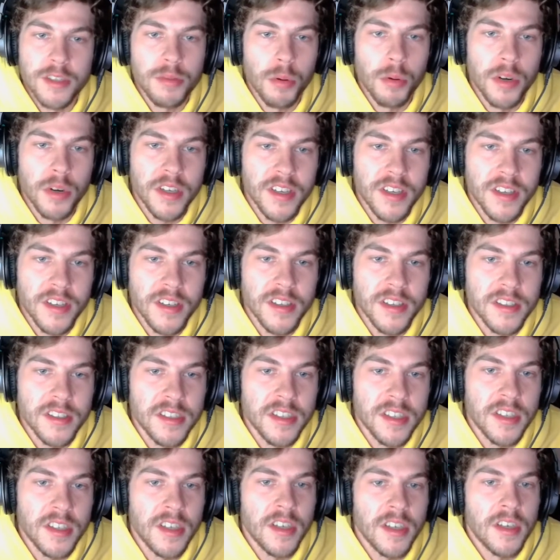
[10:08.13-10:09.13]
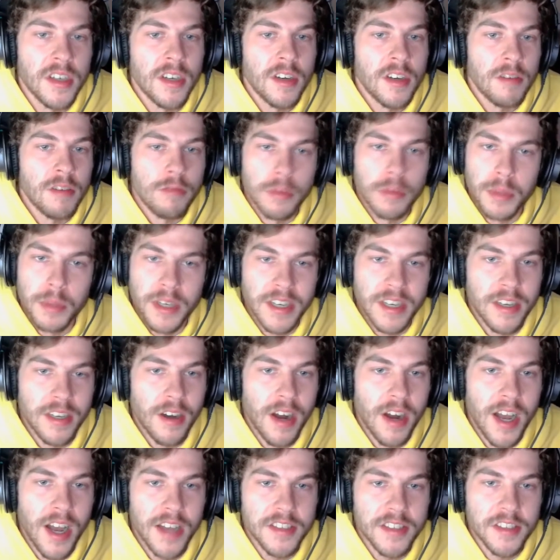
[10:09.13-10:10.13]
years. We've been getting our
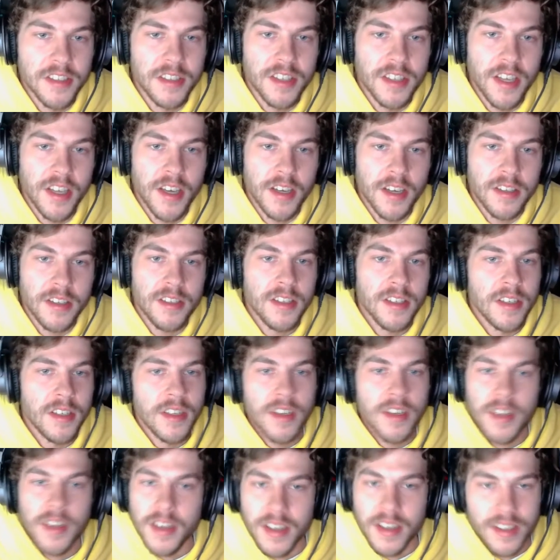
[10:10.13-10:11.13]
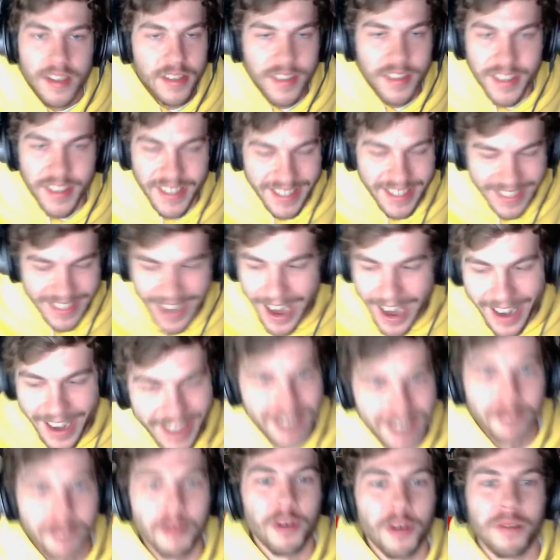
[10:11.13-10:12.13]
asses kicked. Not
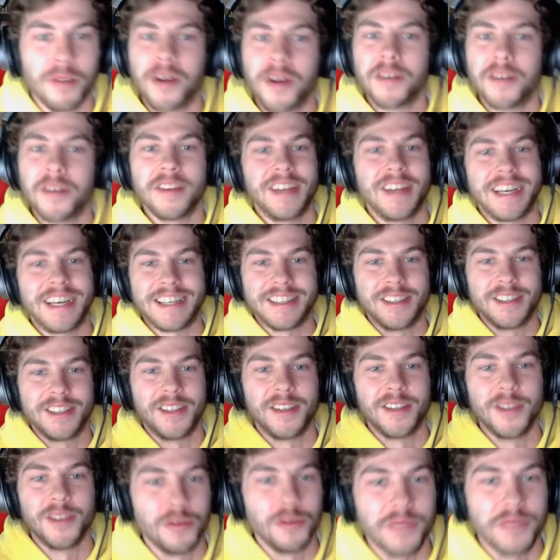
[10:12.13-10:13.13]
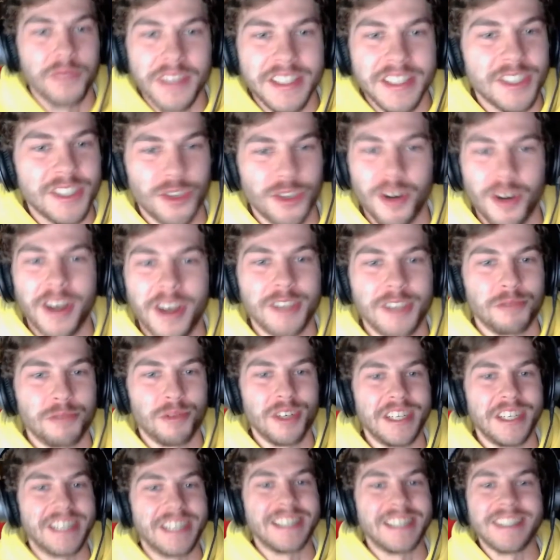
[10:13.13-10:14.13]
anymore, bro. Like, Luffy and the Straw Hats, we're
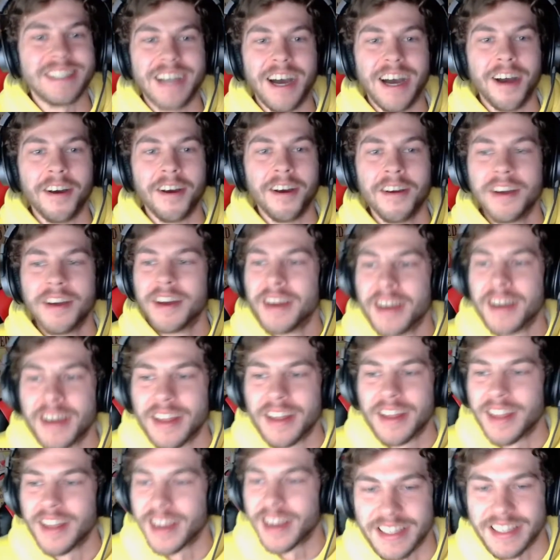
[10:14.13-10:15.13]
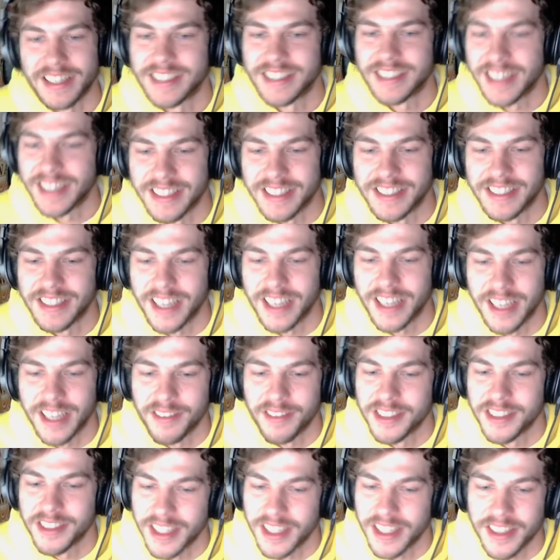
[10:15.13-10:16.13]
here now. Like this ain't the
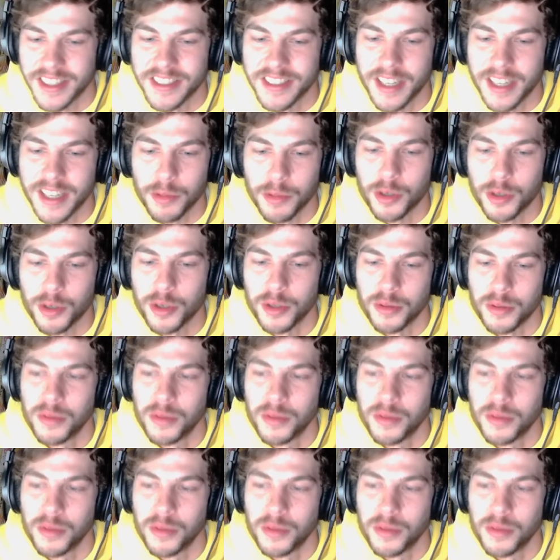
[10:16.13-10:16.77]
same crew.